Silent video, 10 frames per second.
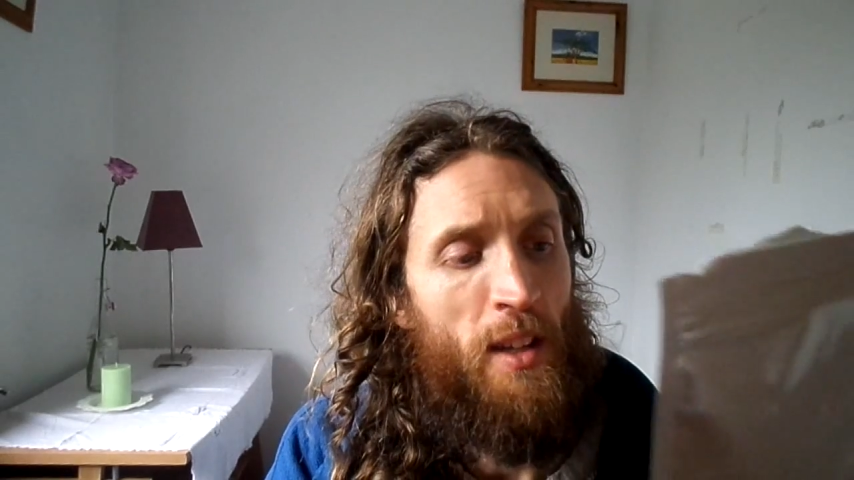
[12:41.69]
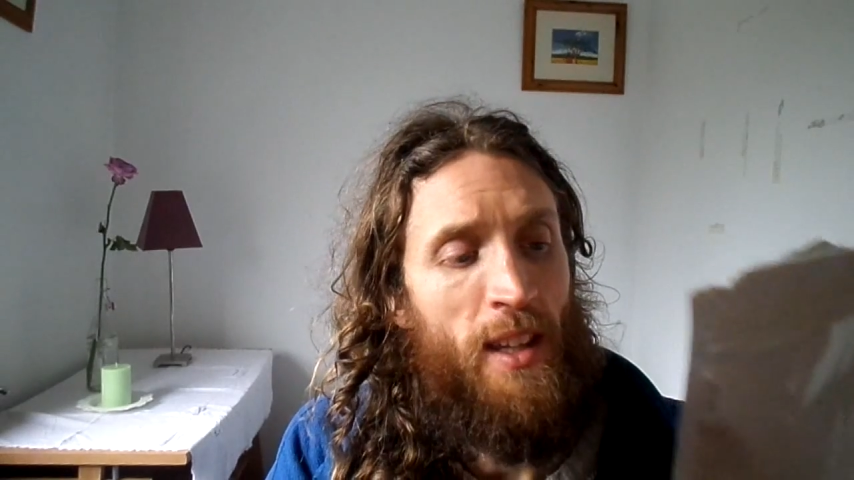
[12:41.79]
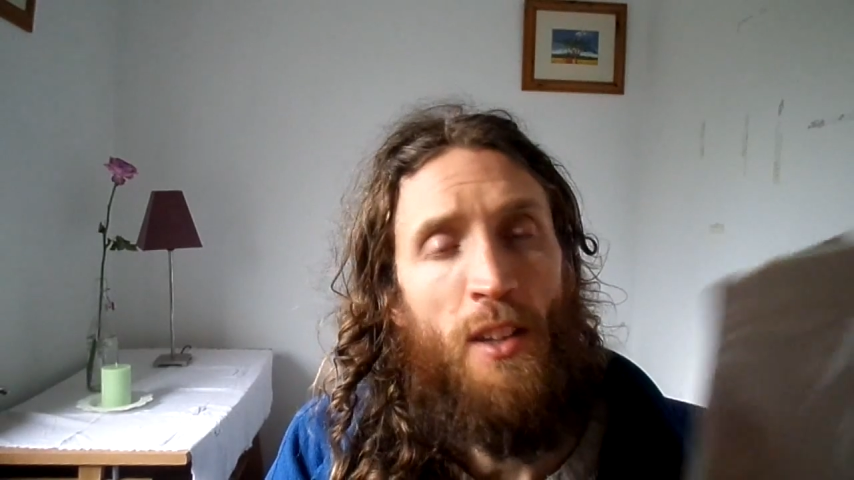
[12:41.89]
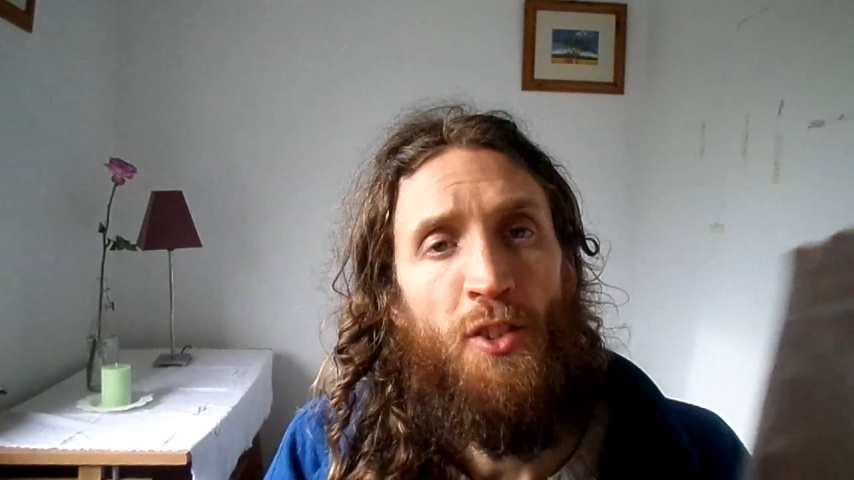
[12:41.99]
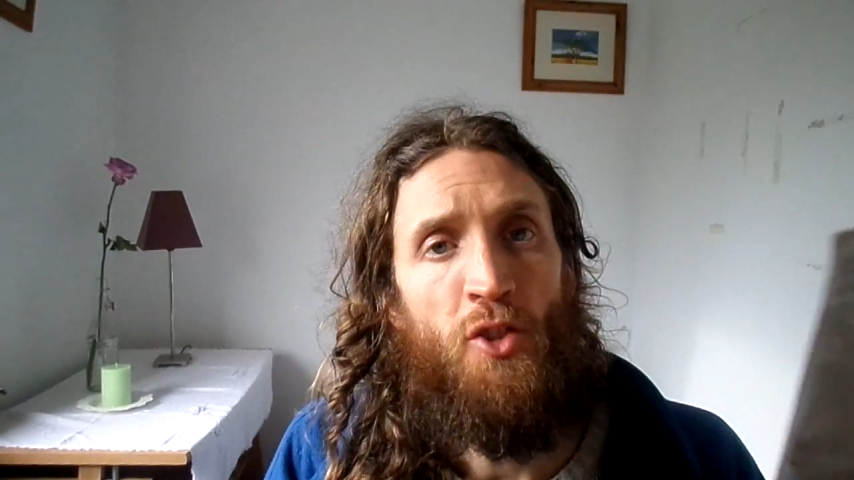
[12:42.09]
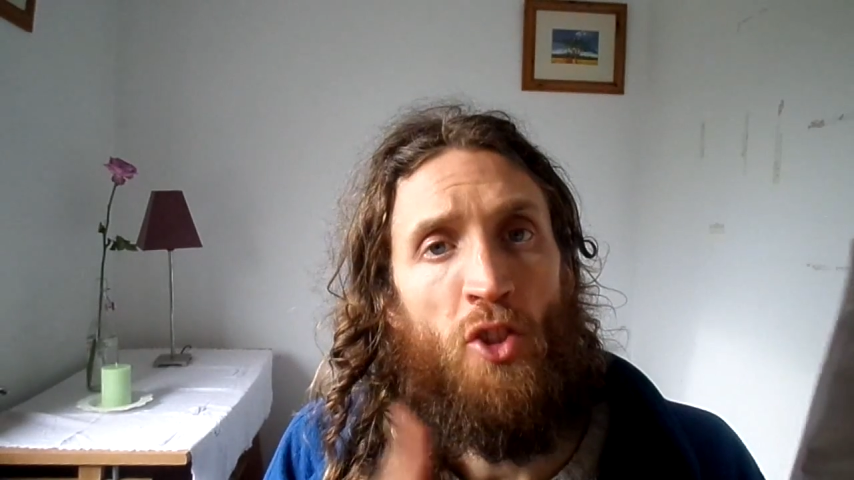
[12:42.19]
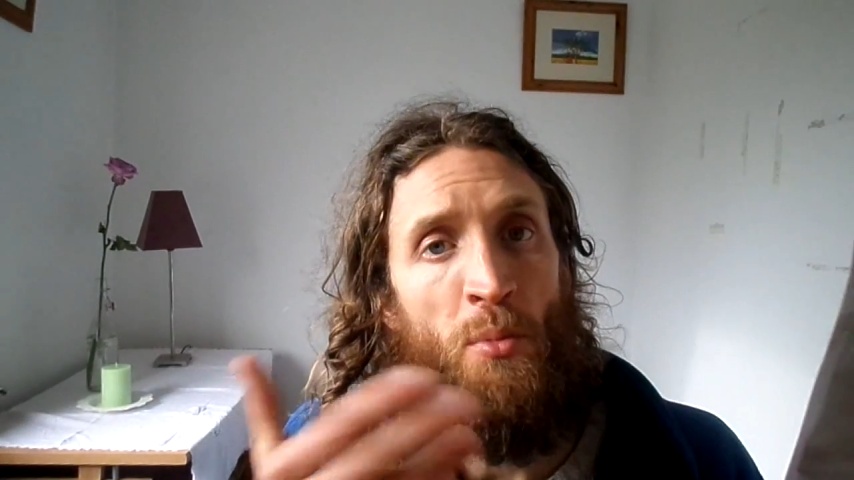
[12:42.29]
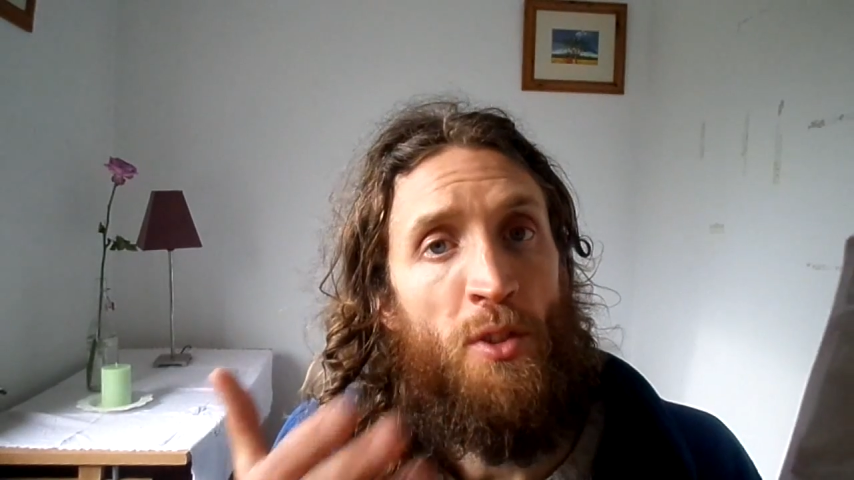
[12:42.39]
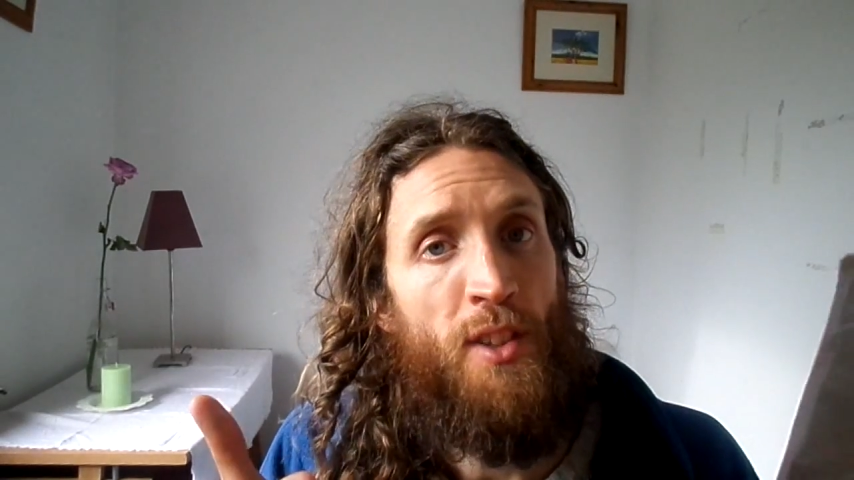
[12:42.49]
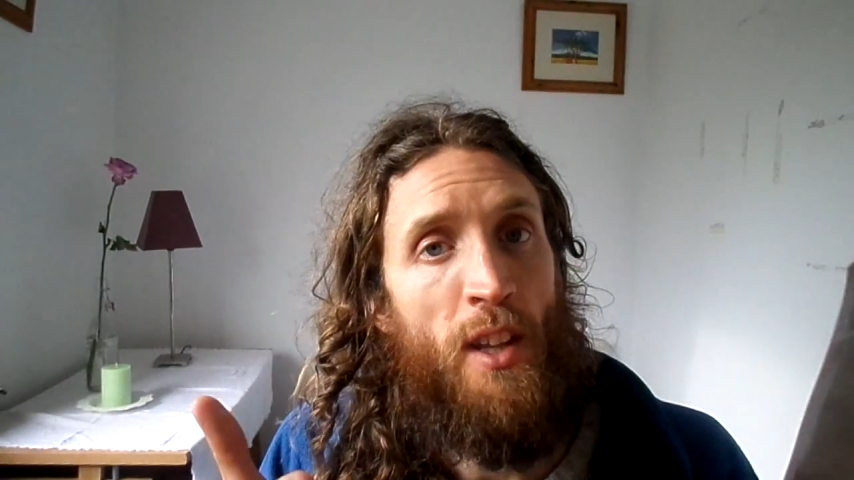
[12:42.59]
it kills
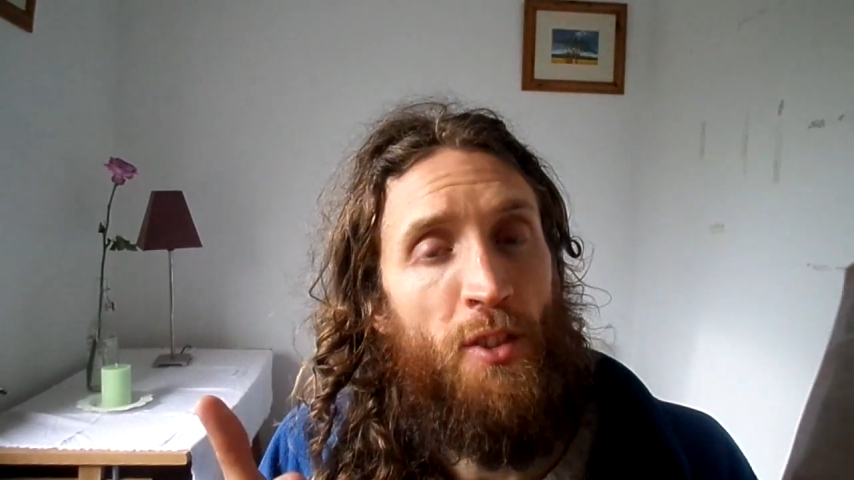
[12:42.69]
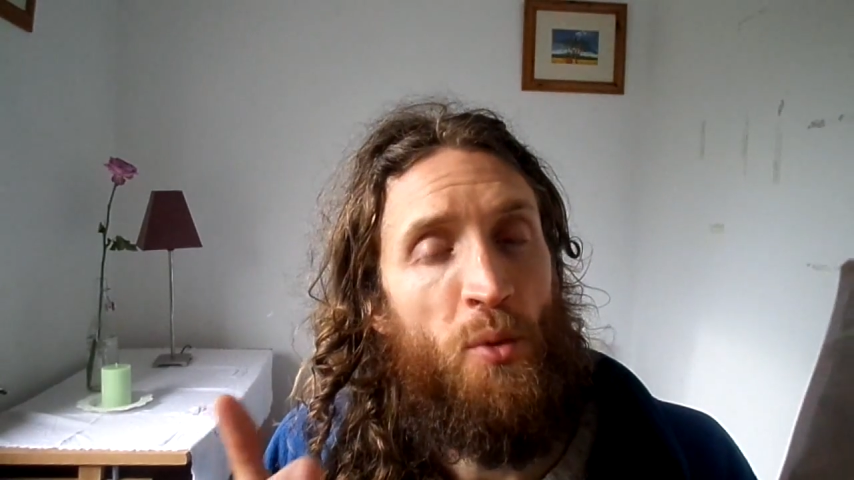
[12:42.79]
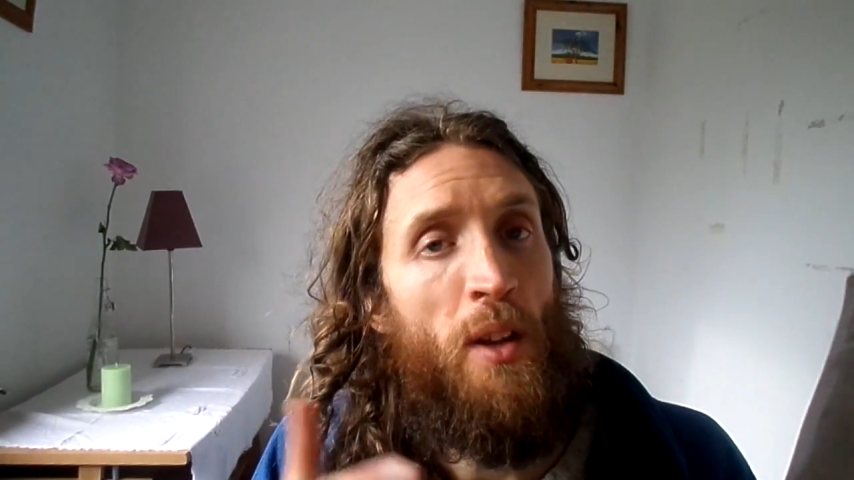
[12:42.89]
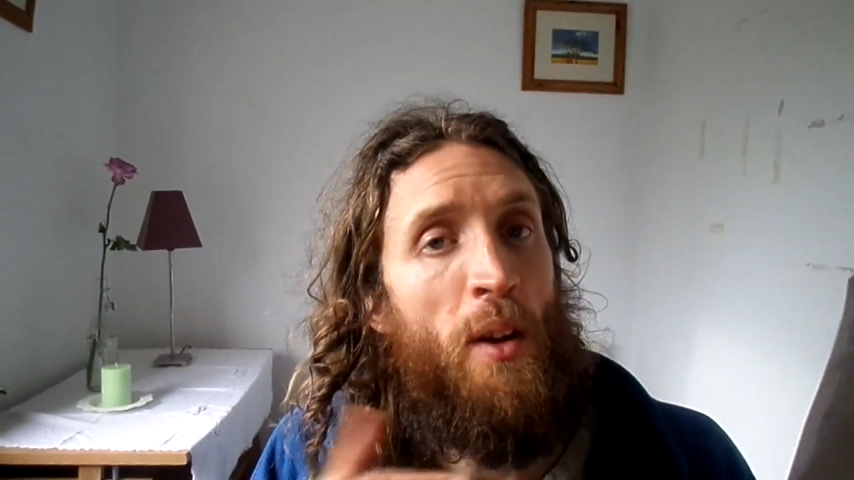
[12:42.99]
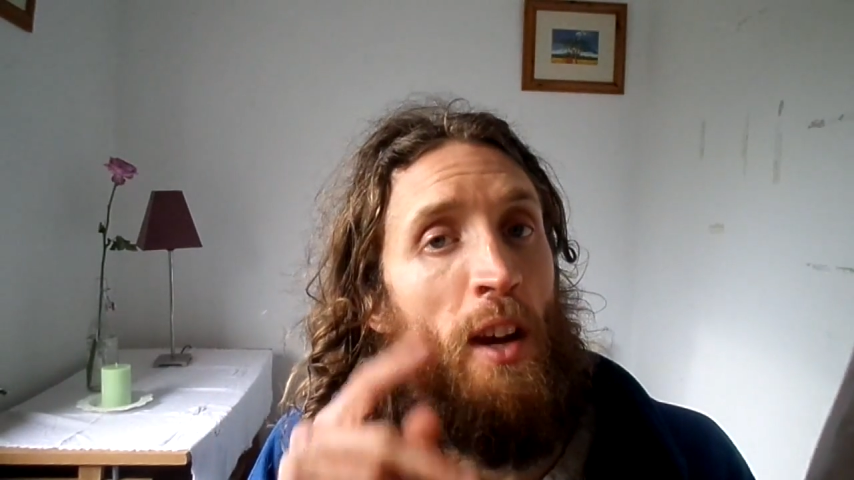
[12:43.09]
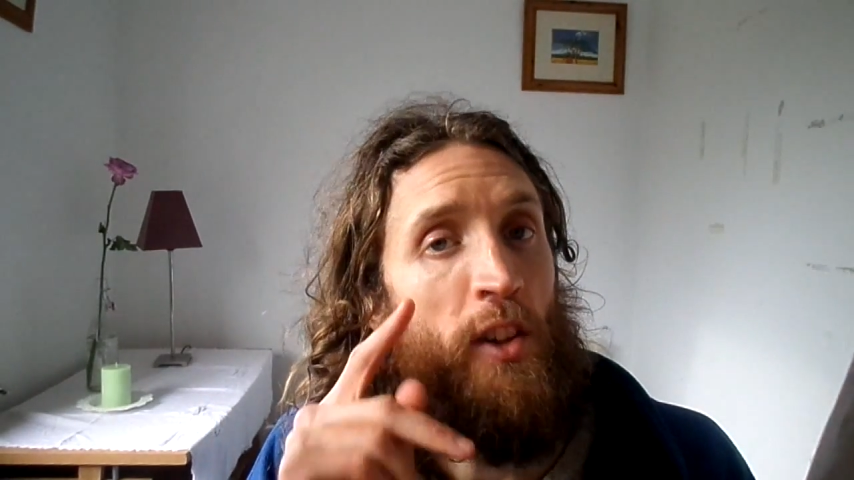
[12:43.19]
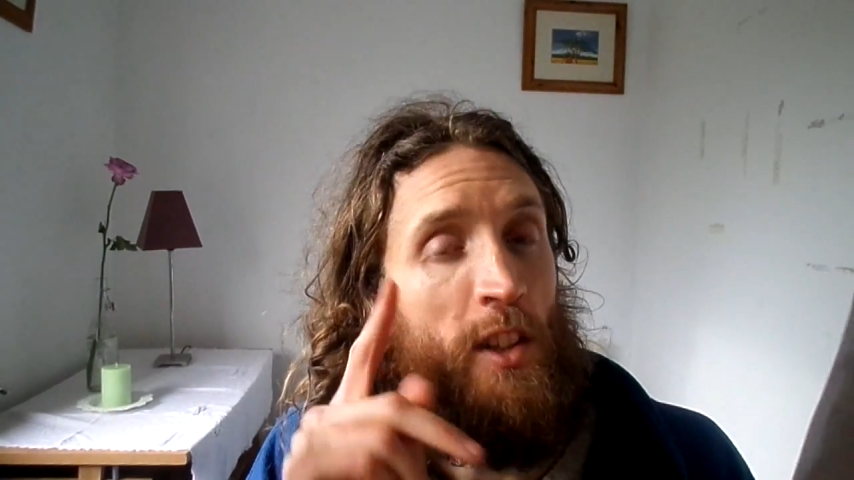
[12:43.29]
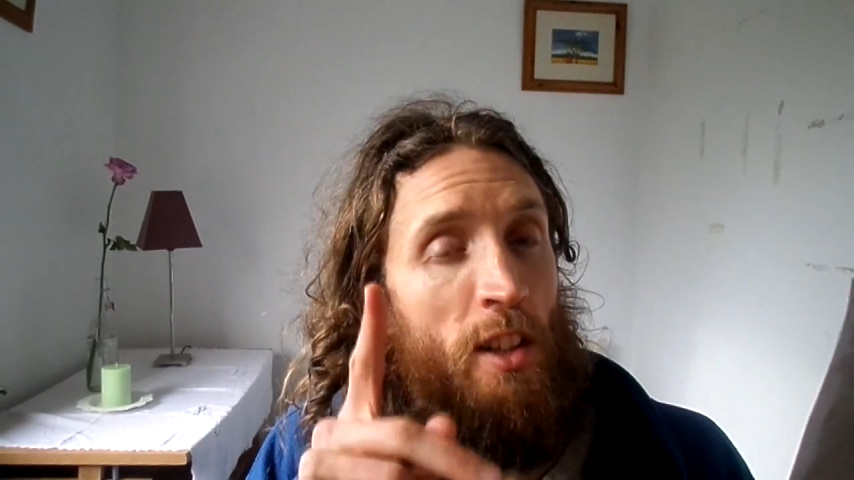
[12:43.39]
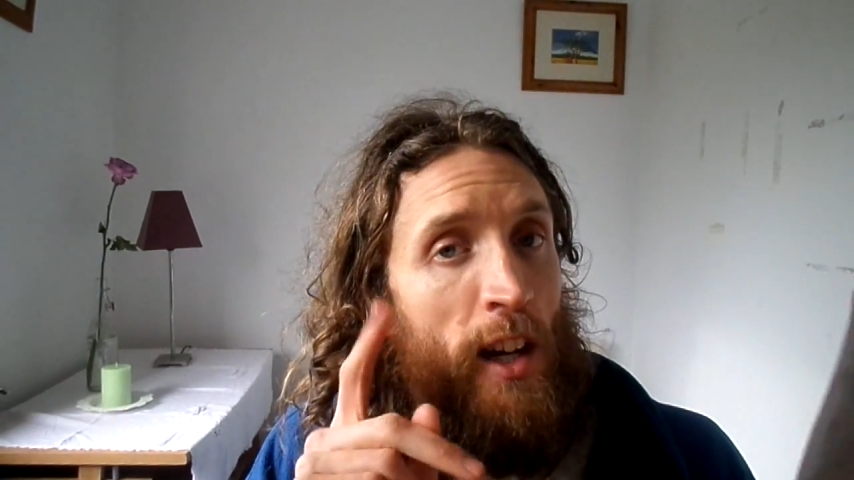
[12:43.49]
tumor cells without actually